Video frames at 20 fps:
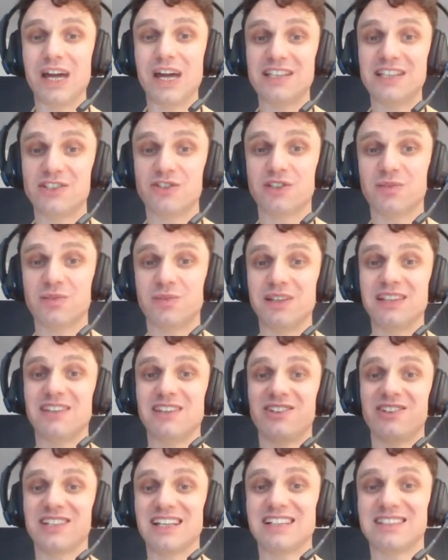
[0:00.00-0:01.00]
to split your
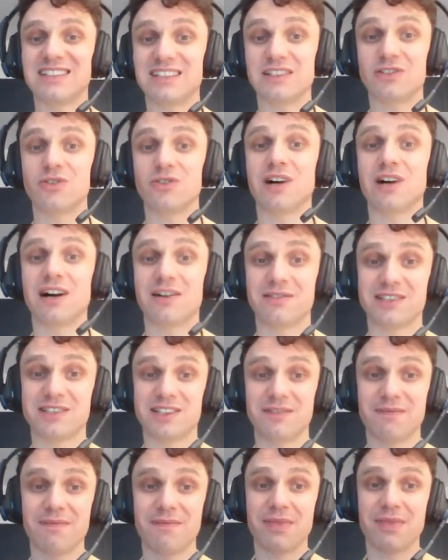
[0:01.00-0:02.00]
test in two halves.
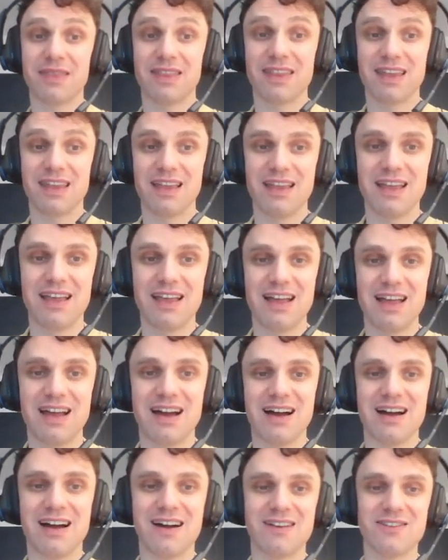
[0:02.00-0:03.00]

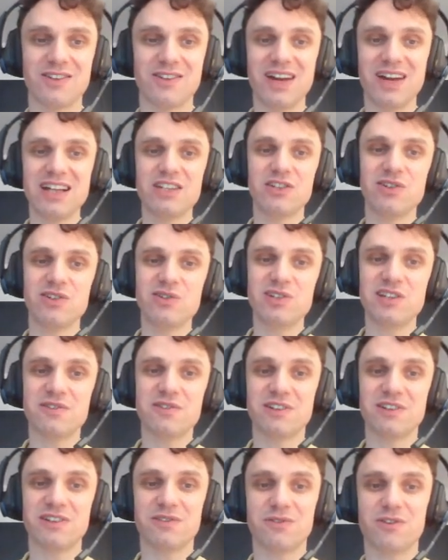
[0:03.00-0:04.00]
There are two
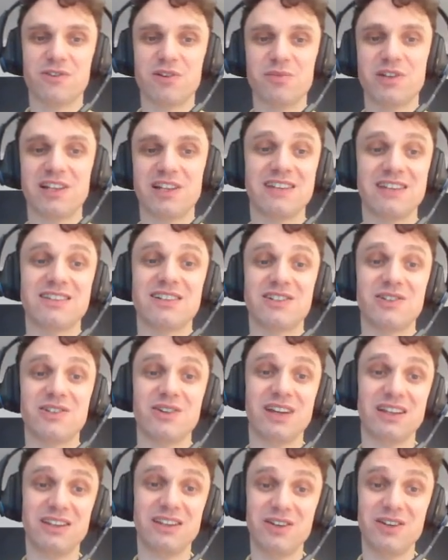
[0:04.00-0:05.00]
different formulae that you
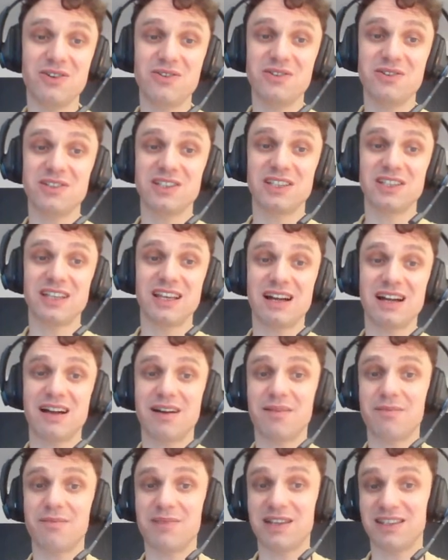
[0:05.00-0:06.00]
can use,
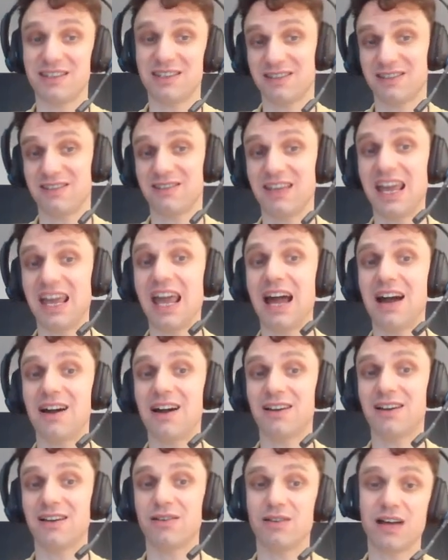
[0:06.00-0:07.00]
but they are
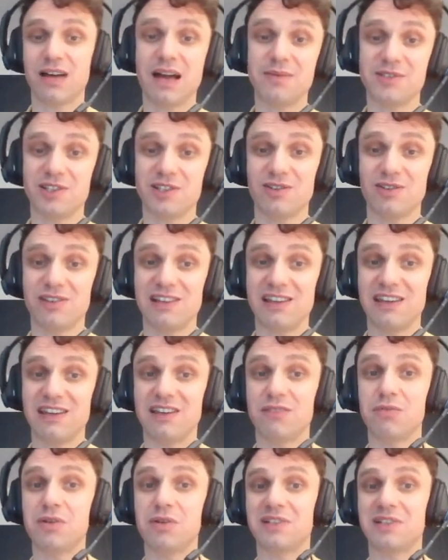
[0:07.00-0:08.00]
absolutely
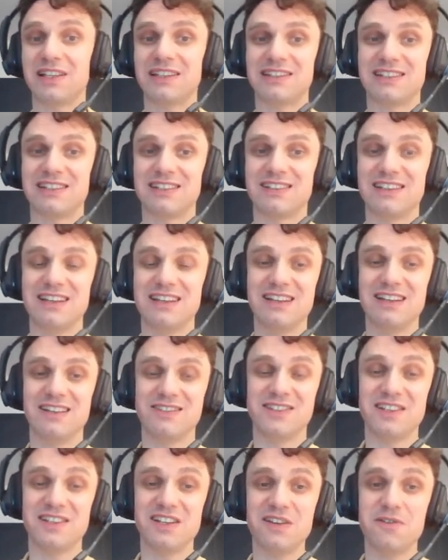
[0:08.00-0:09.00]
equivalent. The
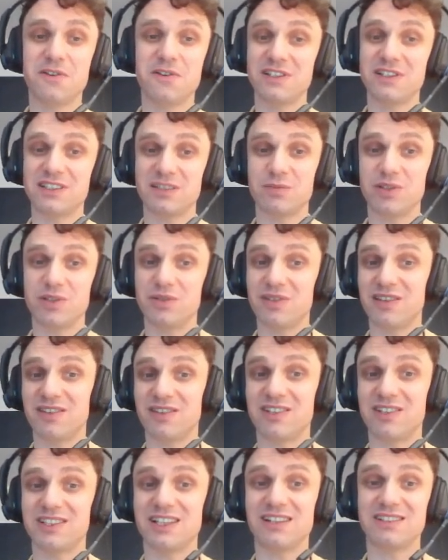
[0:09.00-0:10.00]
difference between the
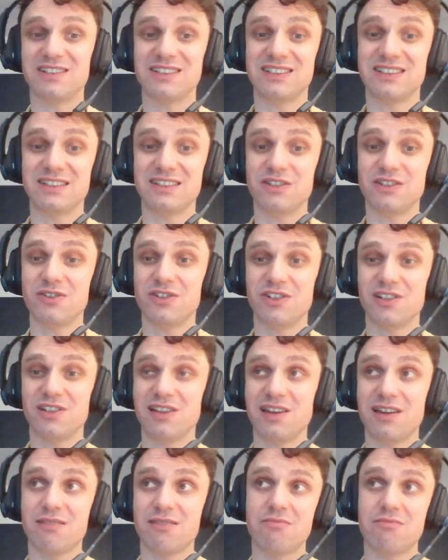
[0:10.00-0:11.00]
results is
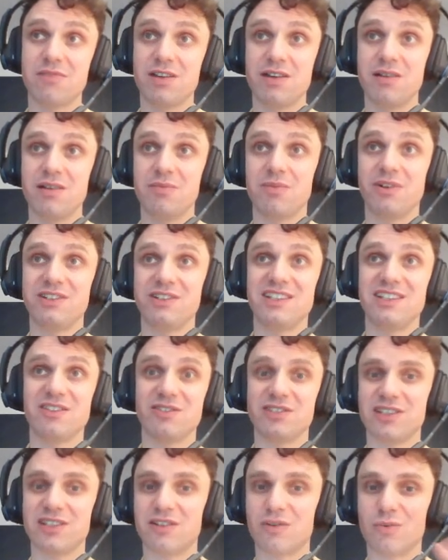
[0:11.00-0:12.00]
usually
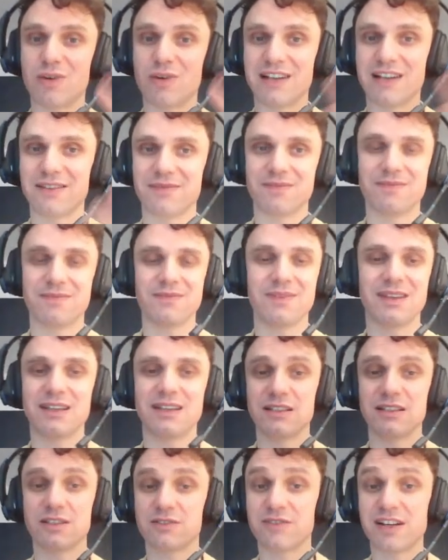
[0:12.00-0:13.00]
0.001.
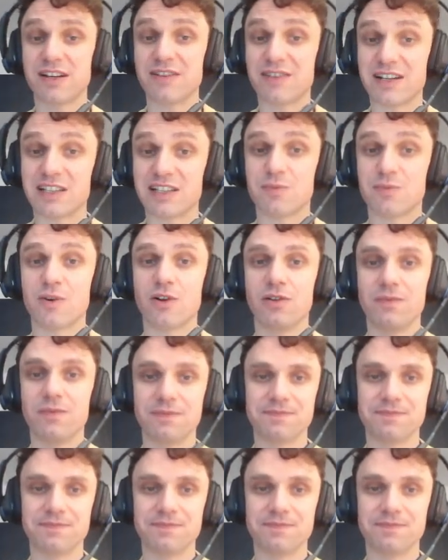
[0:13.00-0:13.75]
It's very, very small.